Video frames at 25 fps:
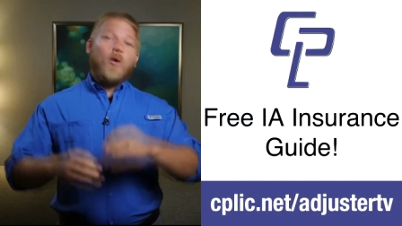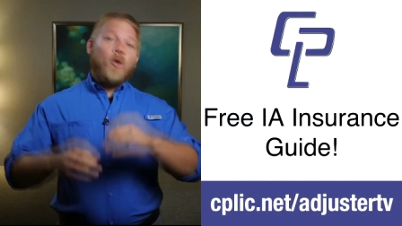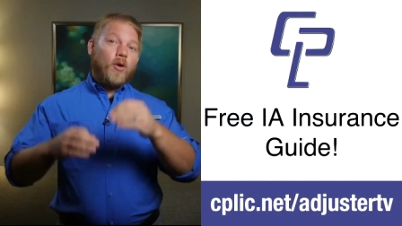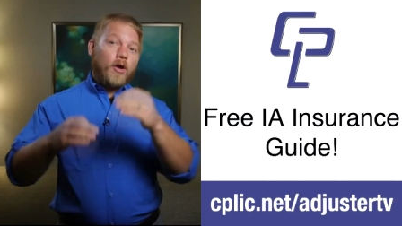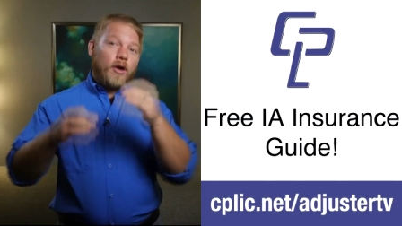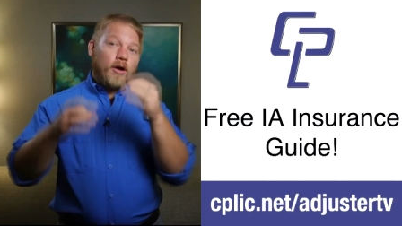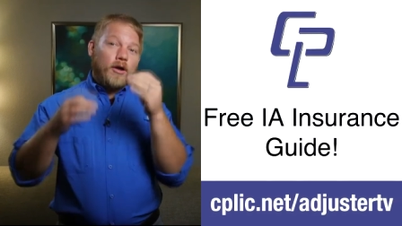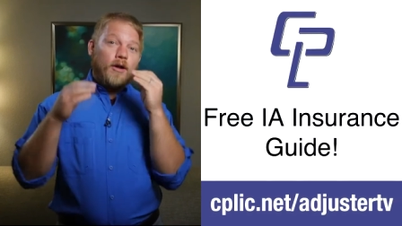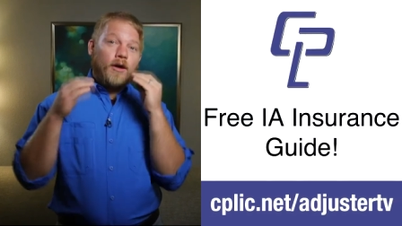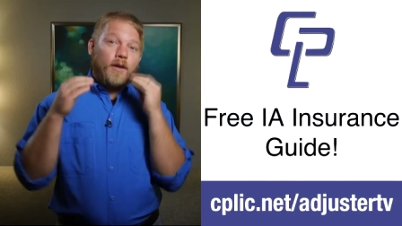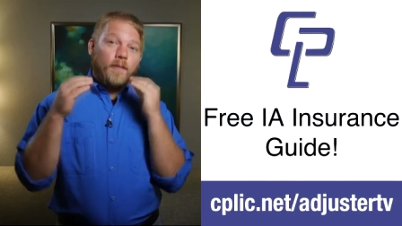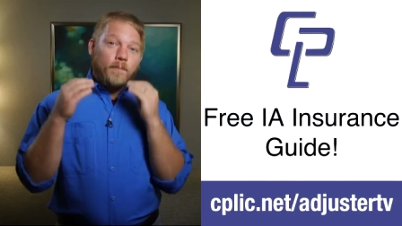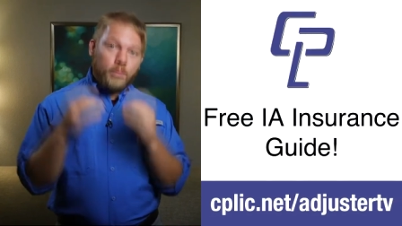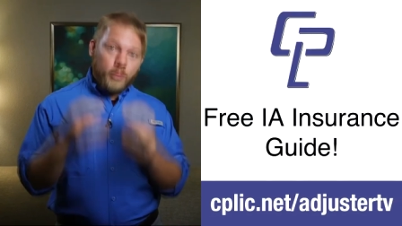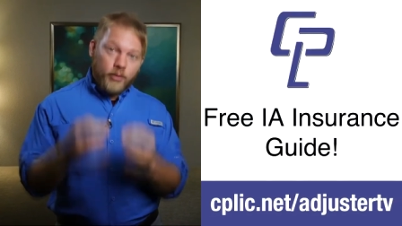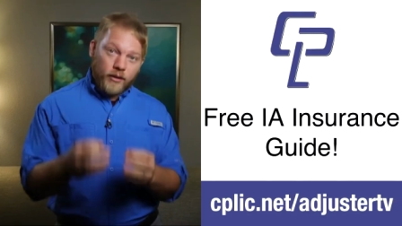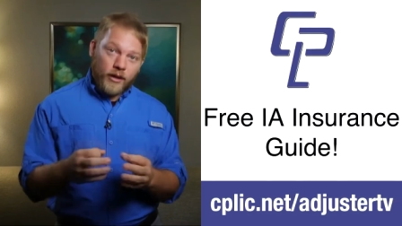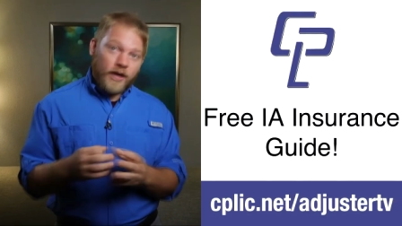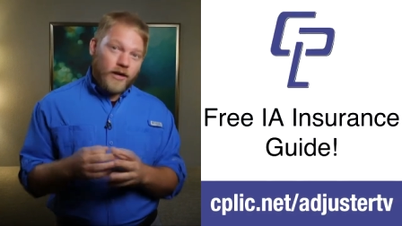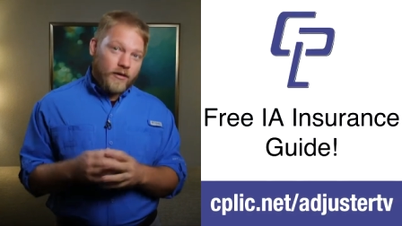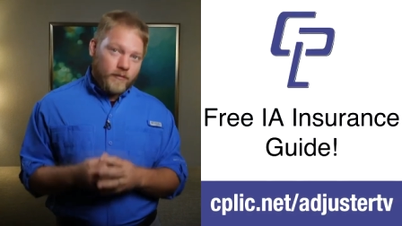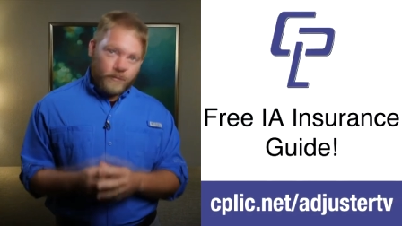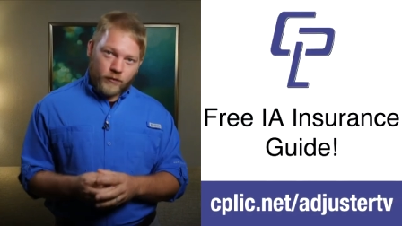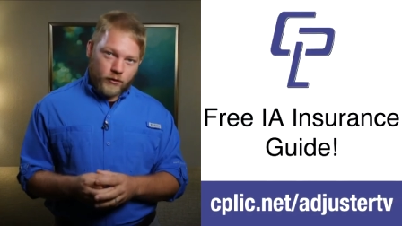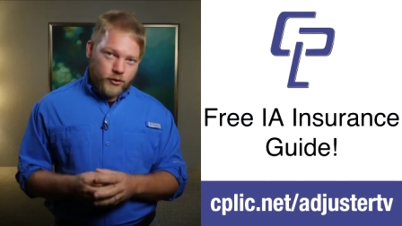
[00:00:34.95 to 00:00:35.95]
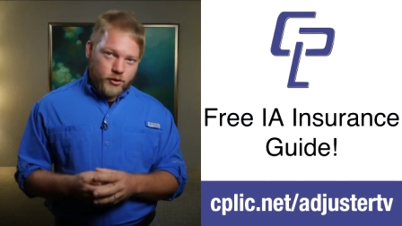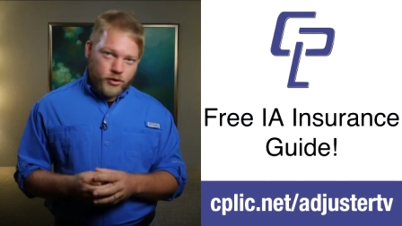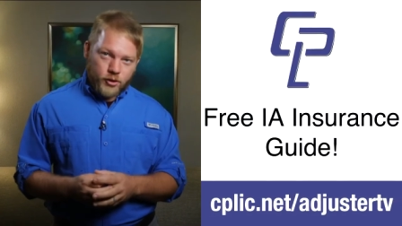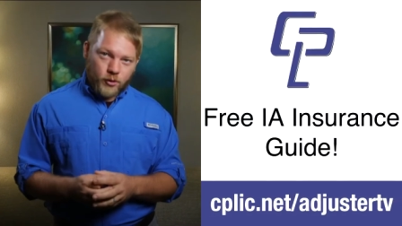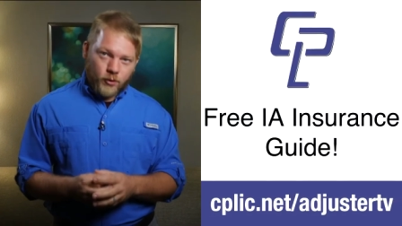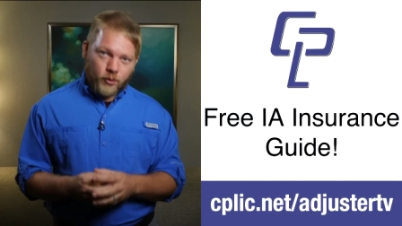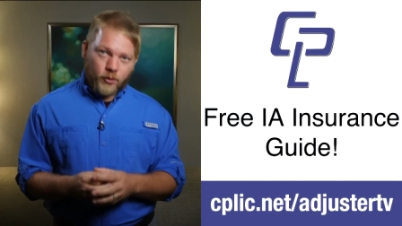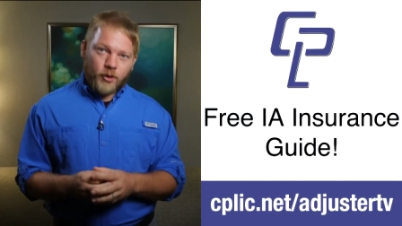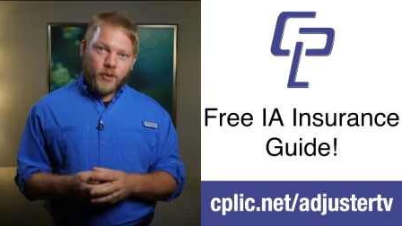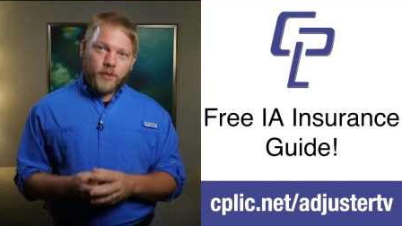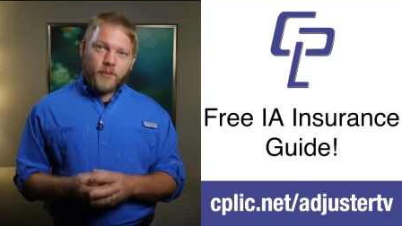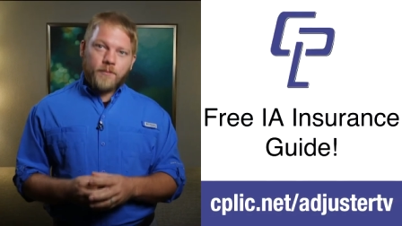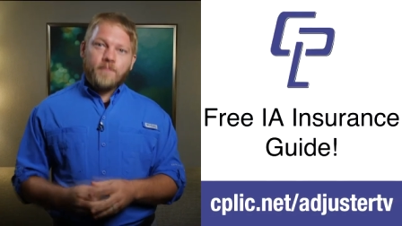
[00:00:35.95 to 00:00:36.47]
or Caplick for
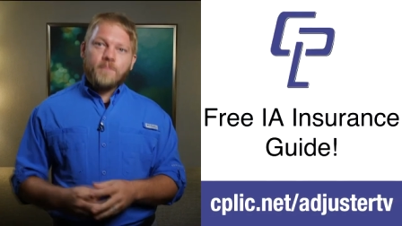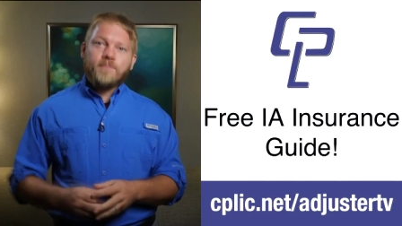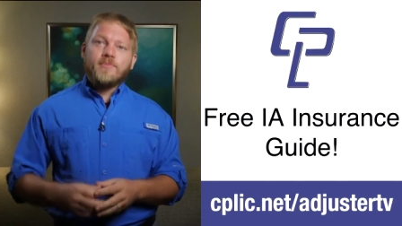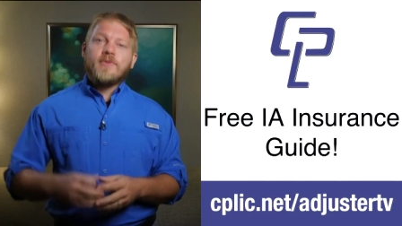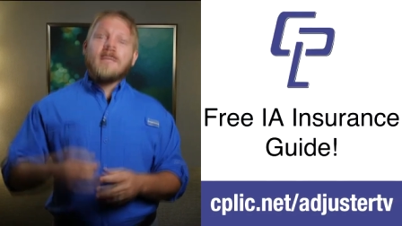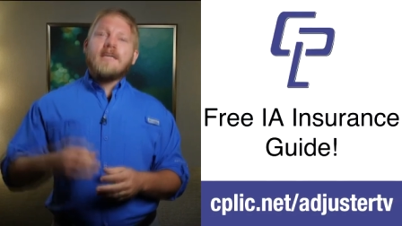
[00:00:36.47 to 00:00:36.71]
short,